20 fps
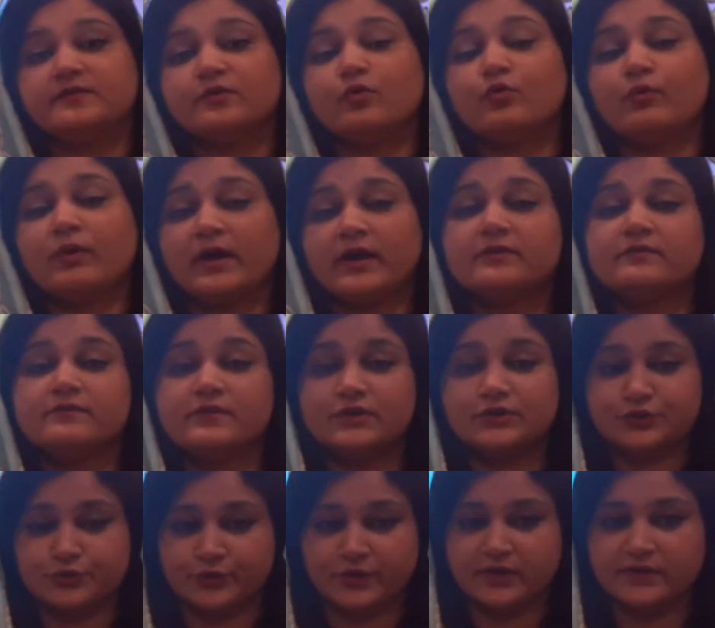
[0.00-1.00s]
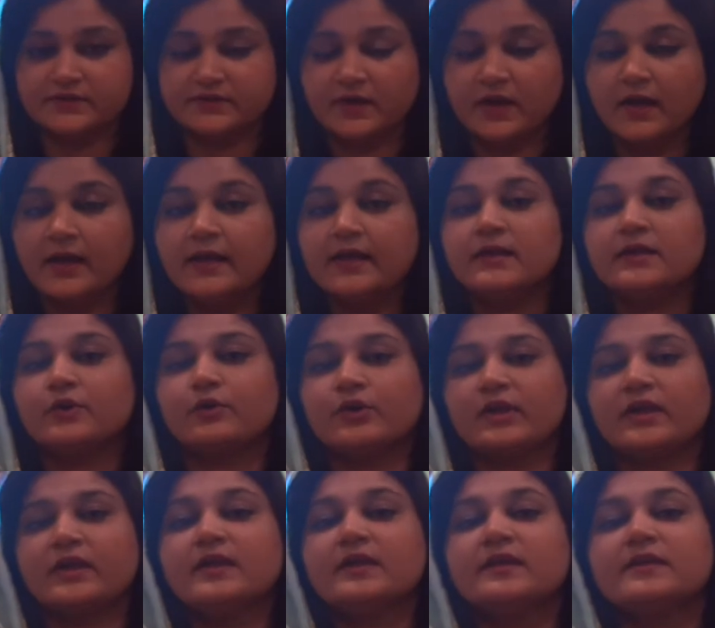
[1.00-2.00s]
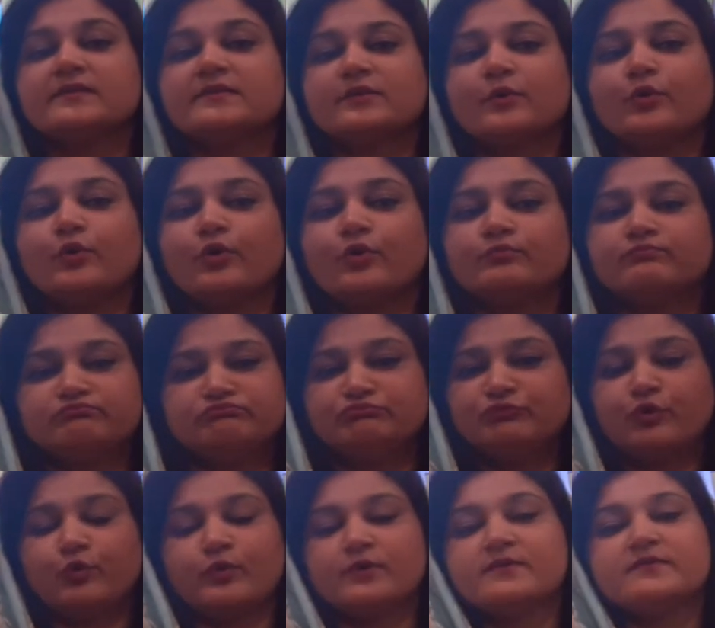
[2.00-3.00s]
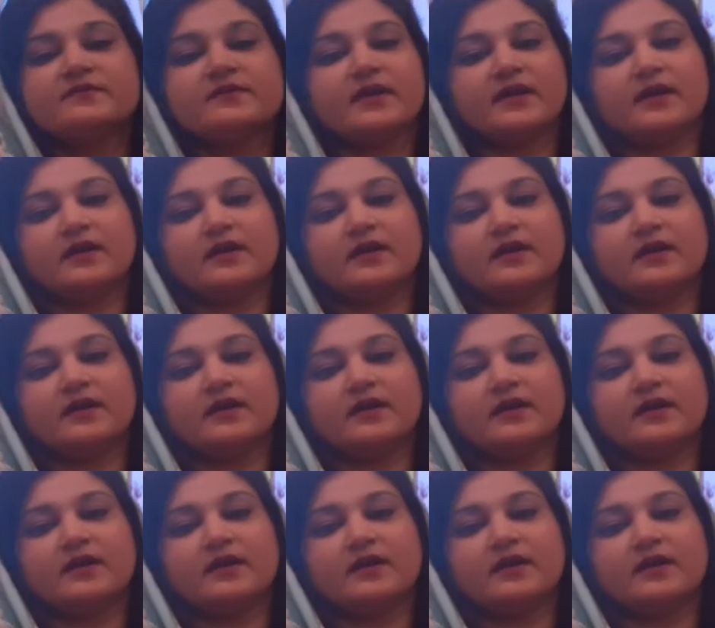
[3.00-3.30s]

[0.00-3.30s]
so why we shouldn't? Okay, so don't